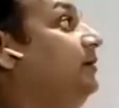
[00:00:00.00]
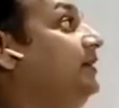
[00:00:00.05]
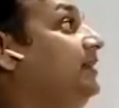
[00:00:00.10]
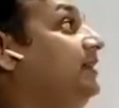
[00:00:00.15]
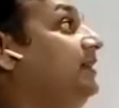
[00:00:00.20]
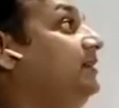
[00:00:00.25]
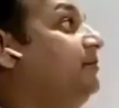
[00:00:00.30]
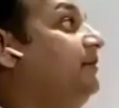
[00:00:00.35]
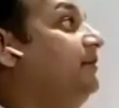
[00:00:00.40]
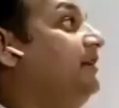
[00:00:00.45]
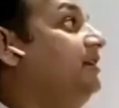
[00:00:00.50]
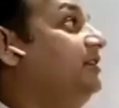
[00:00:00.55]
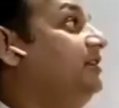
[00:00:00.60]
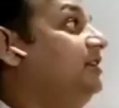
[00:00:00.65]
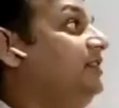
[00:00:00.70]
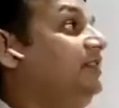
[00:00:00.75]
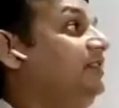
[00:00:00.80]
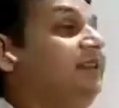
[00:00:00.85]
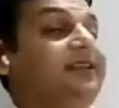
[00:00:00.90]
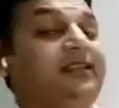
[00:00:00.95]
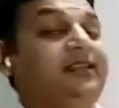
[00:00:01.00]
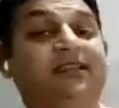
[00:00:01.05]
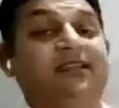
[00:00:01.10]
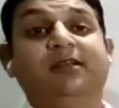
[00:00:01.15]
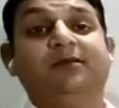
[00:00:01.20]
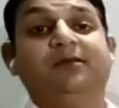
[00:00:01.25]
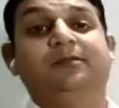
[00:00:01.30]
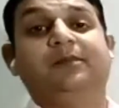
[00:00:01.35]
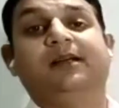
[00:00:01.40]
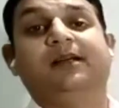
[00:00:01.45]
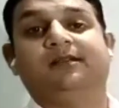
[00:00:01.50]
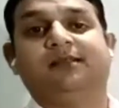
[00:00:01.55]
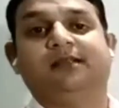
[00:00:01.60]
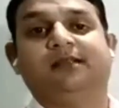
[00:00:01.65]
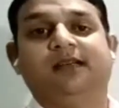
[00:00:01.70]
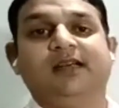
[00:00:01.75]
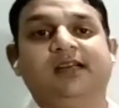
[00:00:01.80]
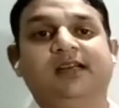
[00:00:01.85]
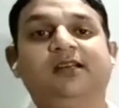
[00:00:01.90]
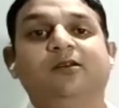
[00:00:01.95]
aerobic respiration in green
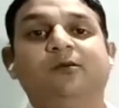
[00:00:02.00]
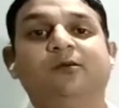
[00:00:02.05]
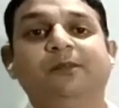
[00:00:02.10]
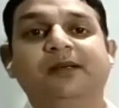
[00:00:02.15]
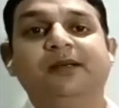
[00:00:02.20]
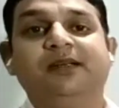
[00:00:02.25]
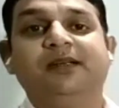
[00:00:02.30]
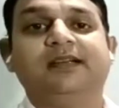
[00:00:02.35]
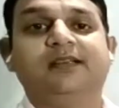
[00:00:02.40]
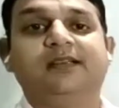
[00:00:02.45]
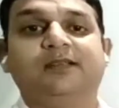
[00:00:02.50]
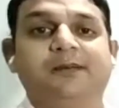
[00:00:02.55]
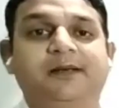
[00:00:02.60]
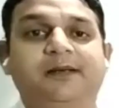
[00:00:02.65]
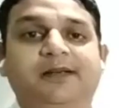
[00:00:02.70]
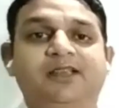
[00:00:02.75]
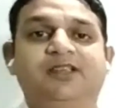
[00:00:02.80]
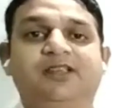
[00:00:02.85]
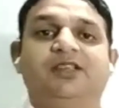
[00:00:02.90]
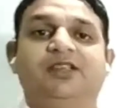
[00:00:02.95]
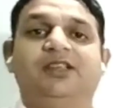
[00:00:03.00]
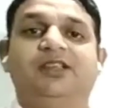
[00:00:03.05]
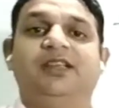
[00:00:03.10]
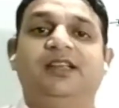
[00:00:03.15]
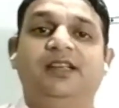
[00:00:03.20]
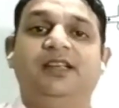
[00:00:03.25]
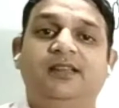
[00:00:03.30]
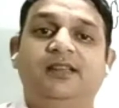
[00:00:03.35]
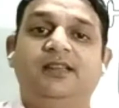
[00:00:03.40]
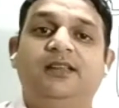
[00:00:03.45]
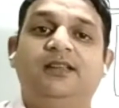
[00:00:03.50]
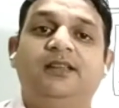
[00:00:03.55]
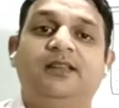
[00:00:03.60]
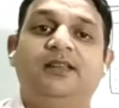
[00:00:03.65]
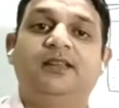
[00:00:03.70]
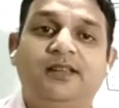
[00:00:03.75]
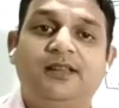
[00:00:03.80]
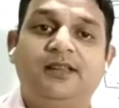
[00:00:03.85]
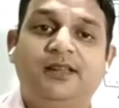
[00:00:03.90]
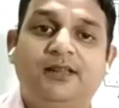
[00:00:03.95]
plants. Aerobic respiration
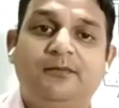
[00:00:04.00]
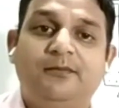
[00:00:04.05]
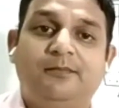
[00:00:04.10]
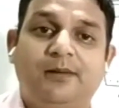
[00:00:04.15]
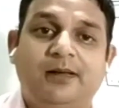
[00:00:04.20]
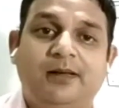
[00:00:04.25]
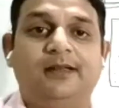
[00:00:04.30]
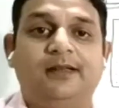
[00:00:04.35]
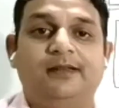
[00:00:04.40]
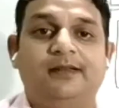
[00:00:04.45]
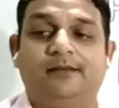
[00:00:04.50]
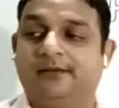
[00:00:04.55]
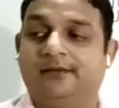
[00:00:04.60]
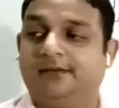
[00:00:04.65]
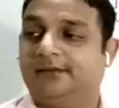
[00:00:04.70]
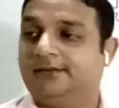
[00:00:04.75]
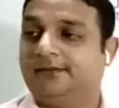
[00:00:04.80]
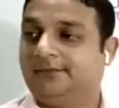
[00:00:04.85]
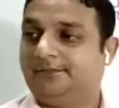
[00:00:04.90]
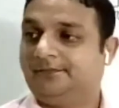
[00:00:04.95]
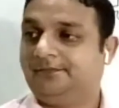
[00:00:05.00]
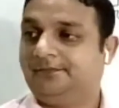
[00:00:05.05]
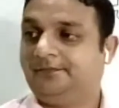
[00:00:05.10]
in green plants.